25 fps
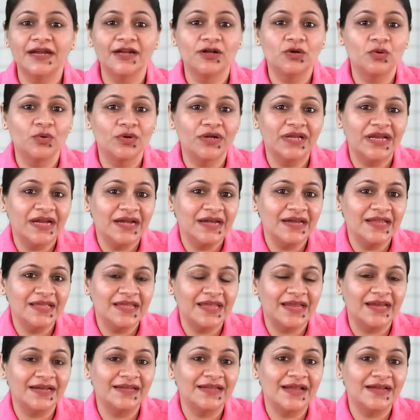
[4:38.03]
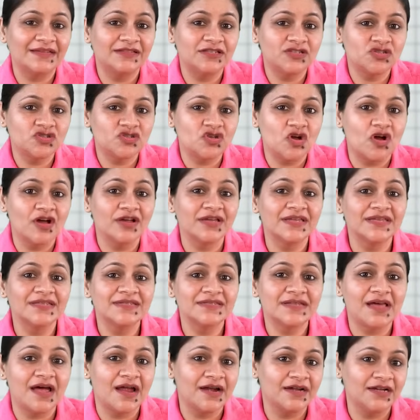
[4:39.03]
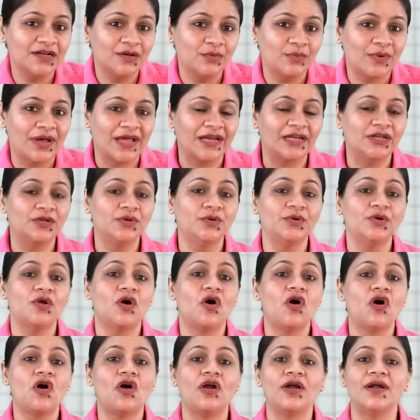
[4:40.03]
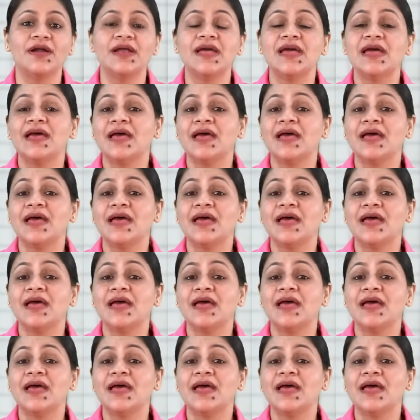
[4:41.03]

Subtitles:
it could indicate that the stock is undervalued or